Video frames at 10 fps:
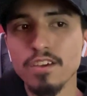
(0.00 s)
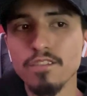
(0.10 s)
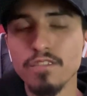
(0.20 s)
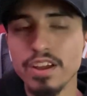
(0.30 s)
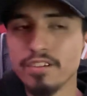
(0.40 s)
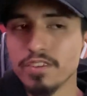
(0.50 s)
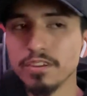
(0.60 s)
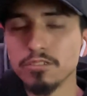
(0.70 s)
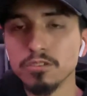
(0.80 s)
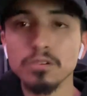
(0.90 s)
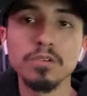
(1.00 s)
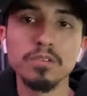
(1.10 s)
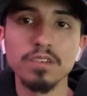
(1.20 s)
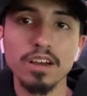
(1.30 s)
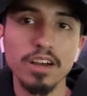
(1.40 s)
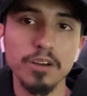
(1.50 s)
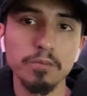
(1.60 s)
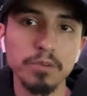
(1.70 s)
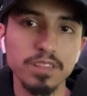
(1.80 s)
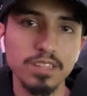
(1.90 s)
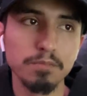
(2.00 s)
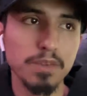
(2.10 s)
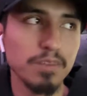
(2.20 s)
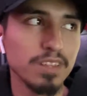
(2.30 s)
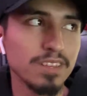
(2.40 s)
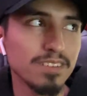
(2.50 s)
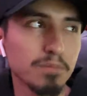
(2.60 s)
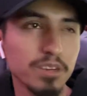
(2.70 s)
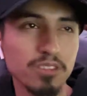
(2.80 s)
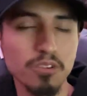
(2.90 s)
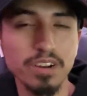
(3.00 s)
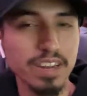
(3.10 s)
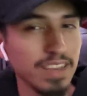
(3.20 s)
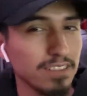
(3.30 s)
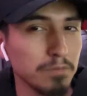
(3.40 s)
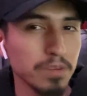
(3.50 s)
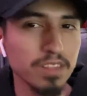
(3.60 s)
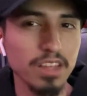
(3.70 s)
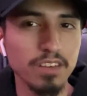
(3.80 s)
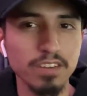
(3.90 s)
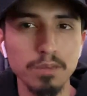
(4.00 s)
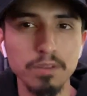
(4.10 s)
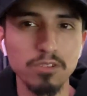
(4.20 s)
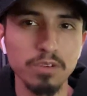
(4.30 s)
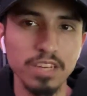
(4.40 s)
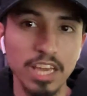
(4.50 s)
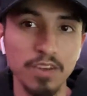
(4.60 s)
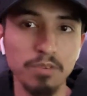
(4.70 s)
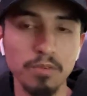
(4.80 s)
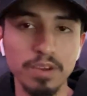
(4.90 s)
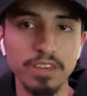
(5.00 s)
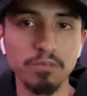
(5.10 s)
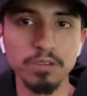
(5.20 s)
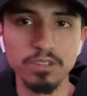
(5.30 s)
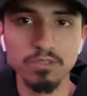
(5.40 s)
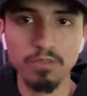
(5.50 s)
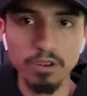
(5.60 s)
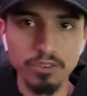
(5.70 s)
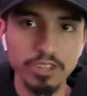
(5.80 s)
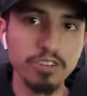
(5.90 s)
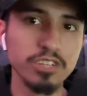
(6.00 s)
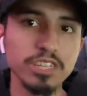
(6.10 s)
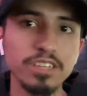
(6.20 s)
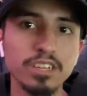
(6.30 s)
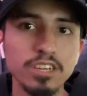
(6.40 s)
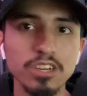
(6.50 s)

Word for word: very very soon within maybe this month or next month I'm gonna be doing a giveaway with Rogue Energy,